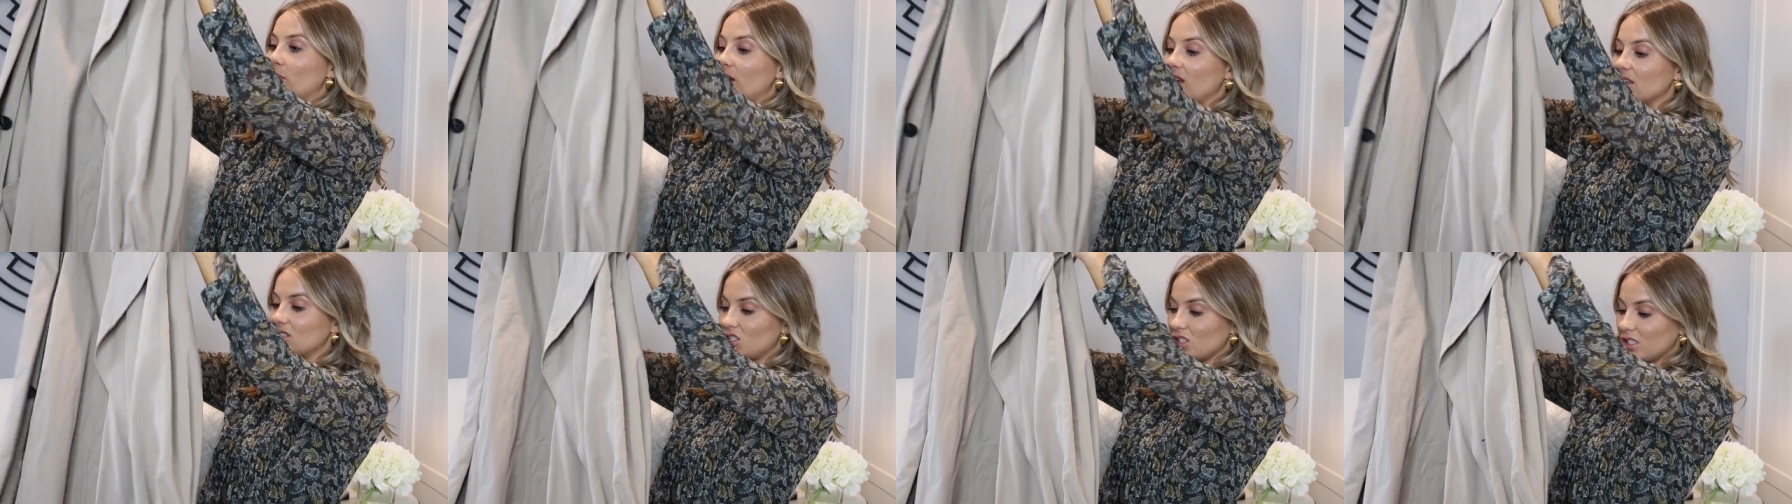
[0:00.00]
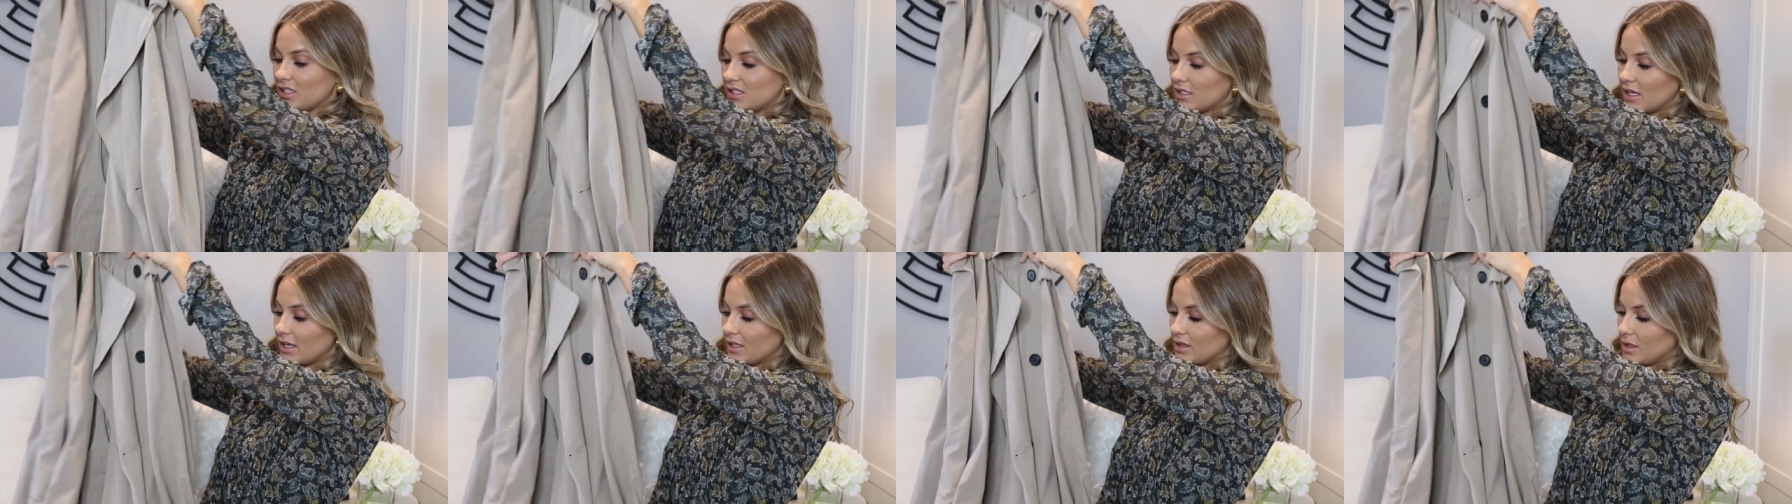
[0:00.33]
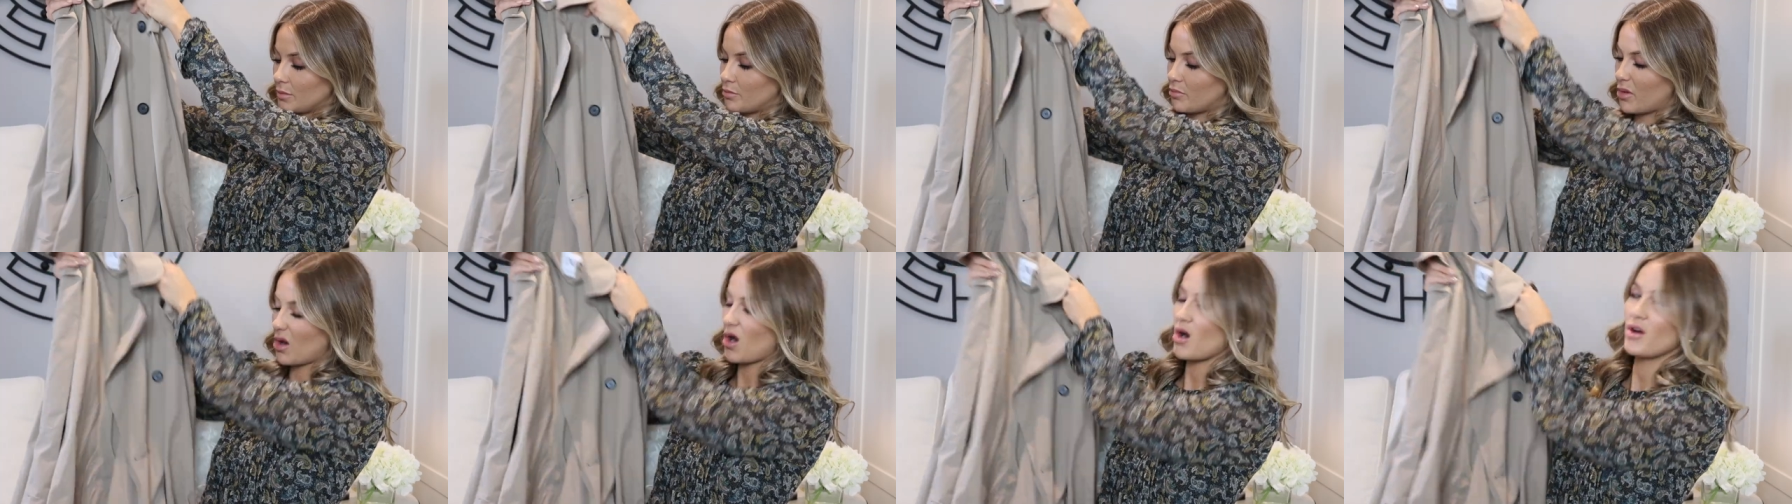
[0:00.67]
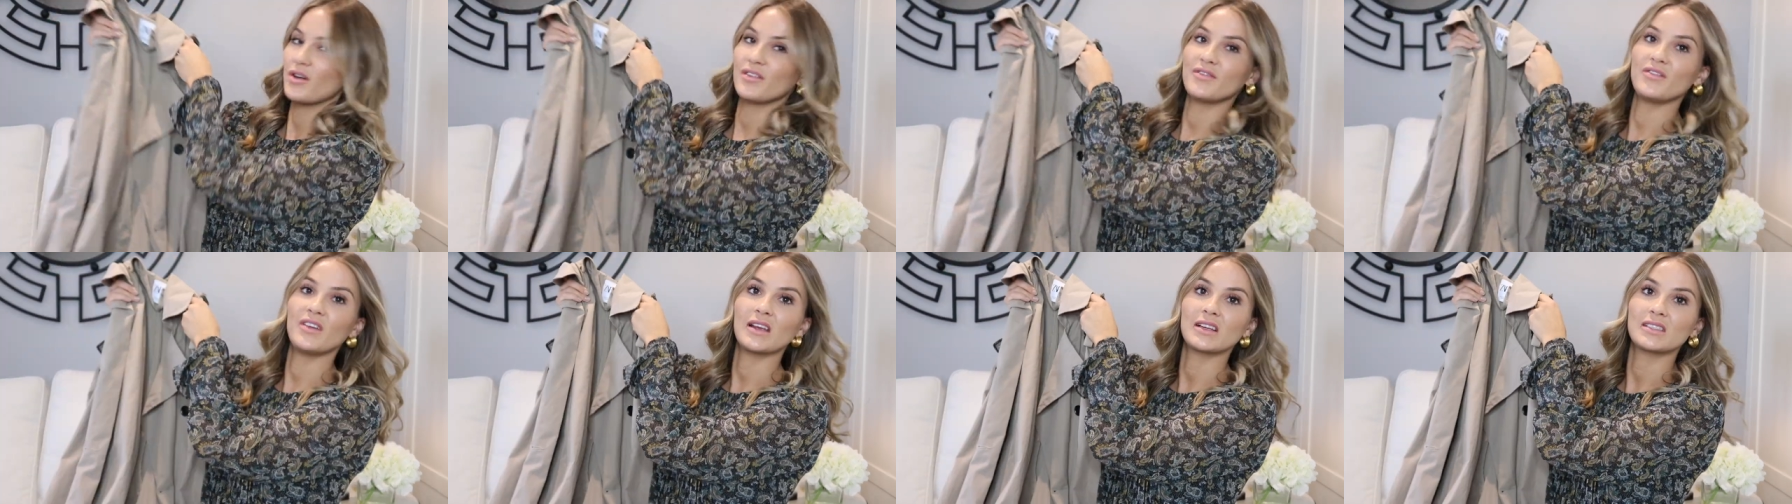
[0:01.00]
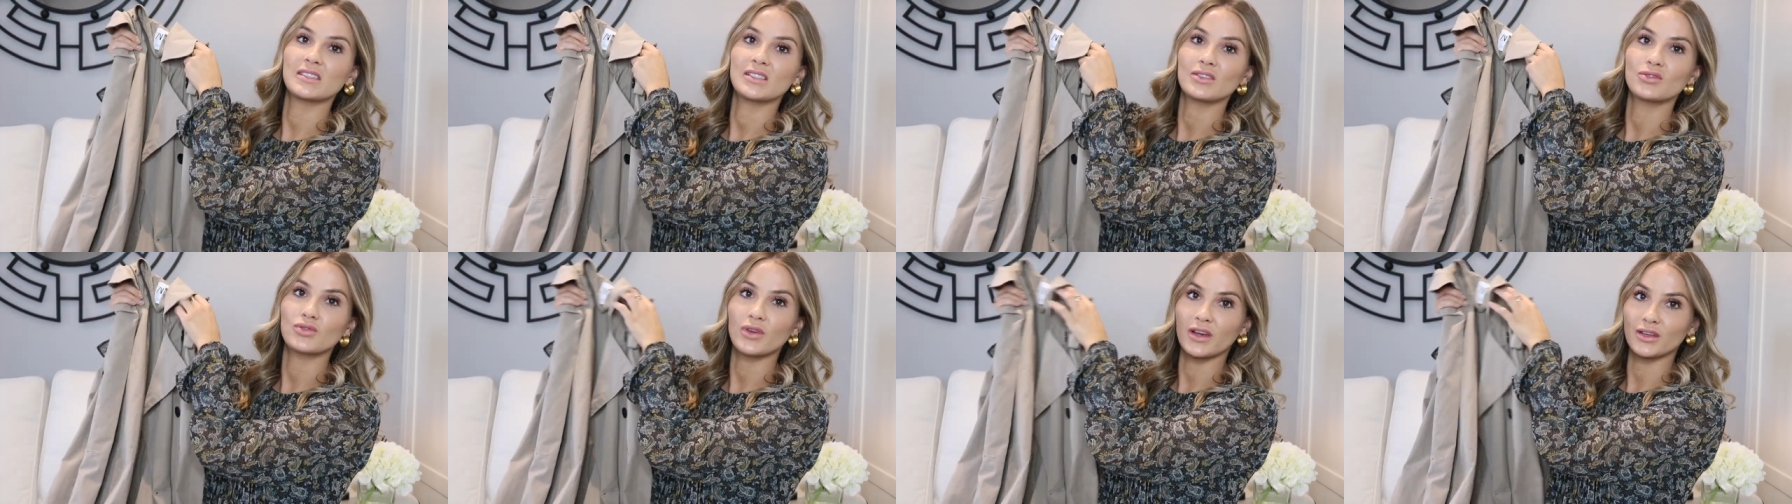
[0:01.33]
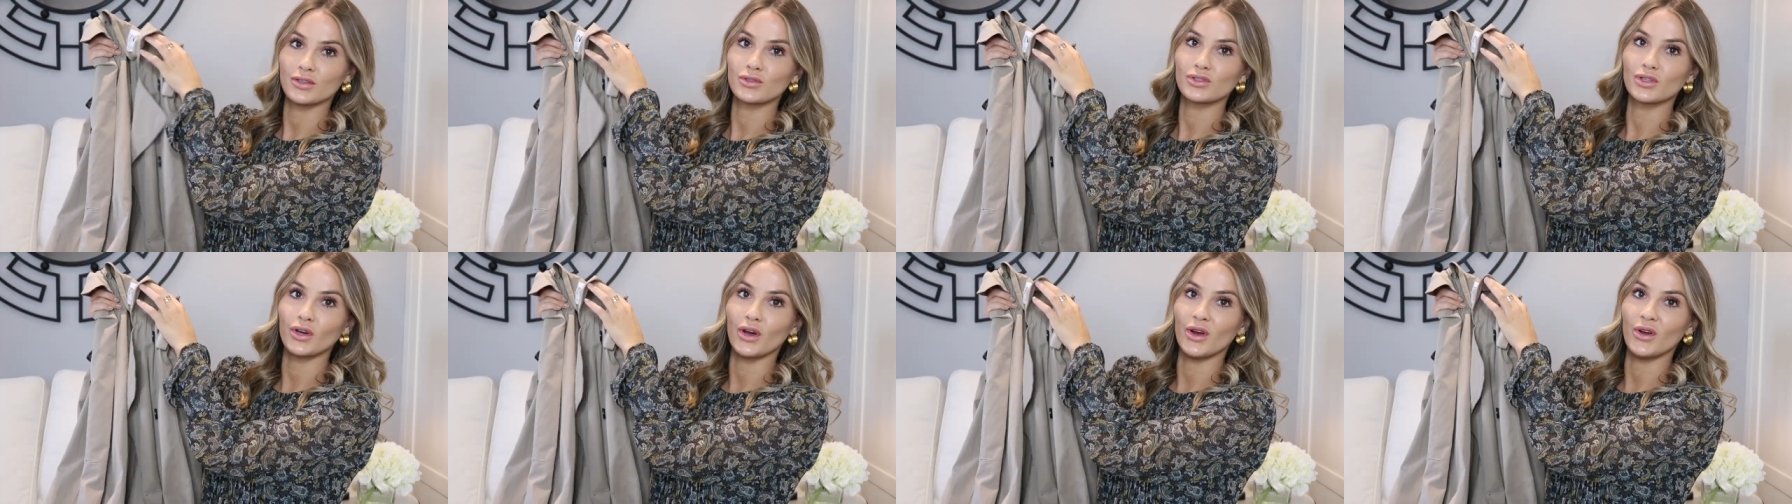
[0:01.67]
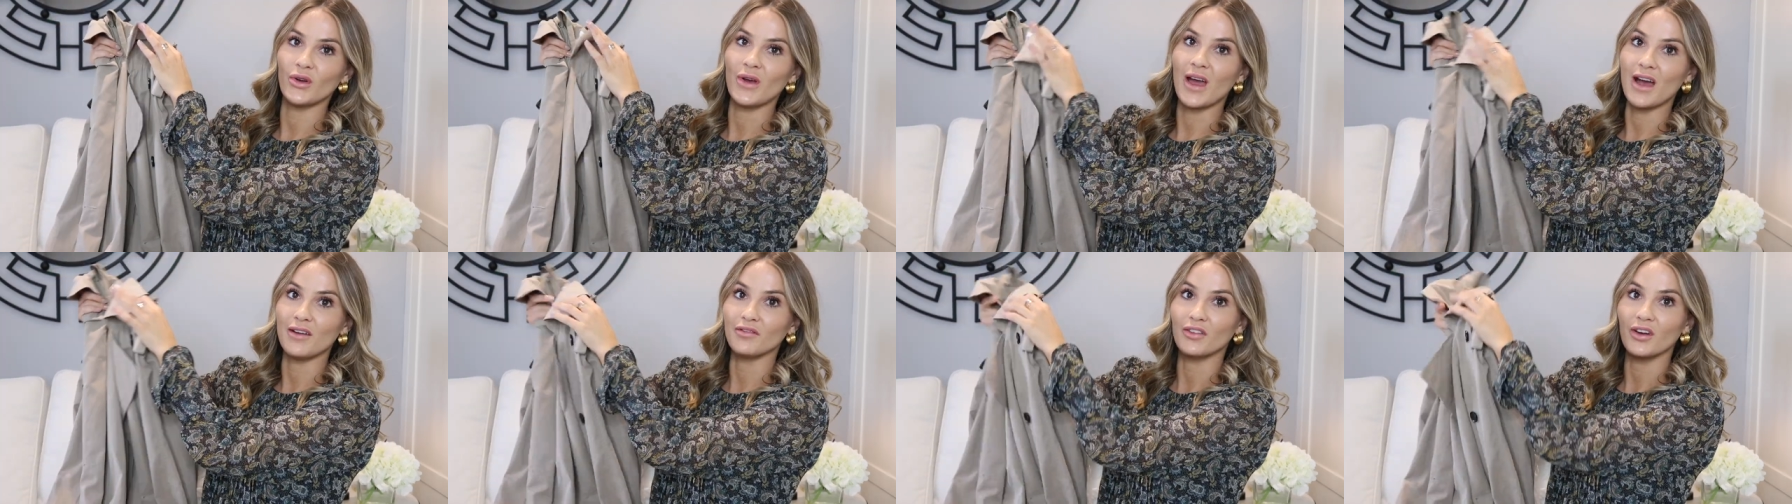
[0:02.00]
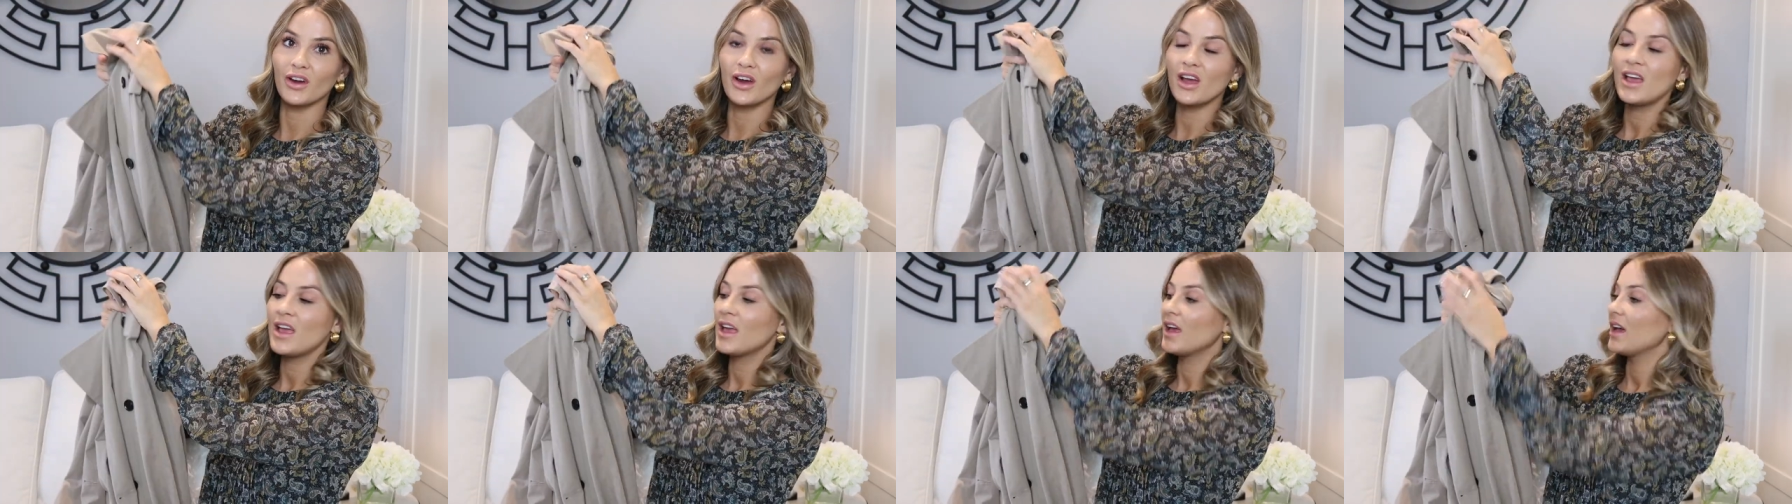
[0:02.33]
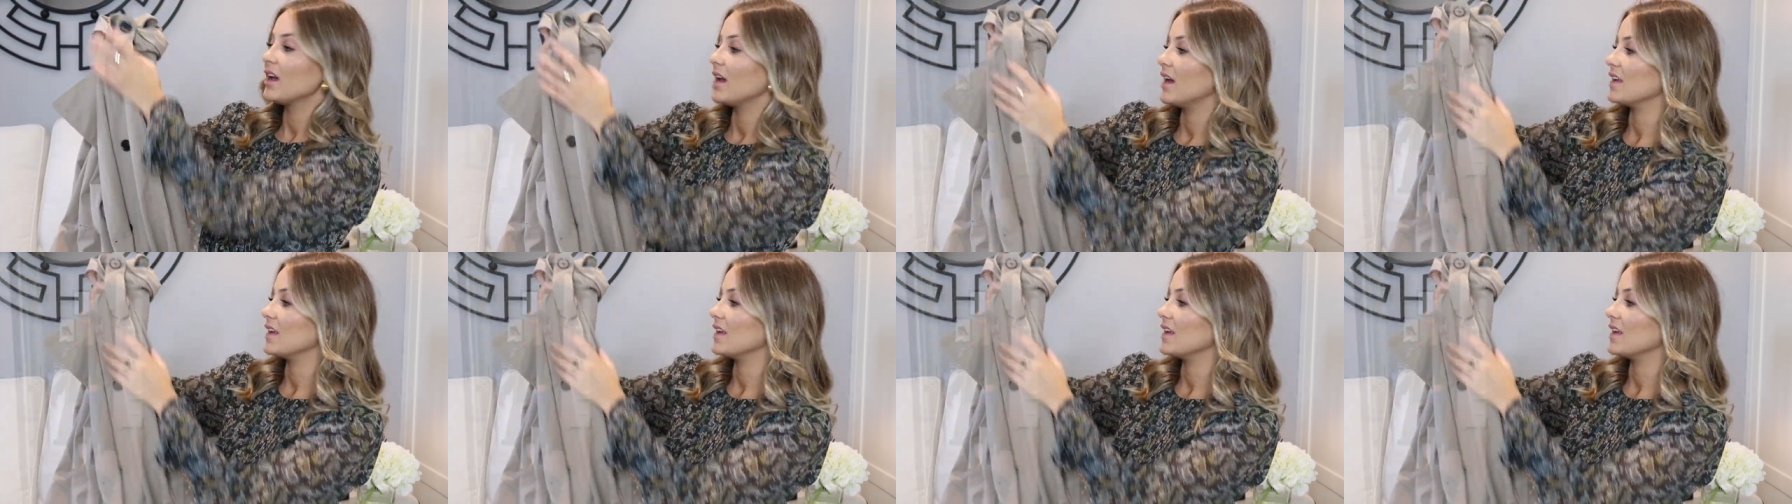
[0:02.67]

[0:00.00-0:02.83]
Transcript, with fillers: But it's just like the perfect trench coat ever.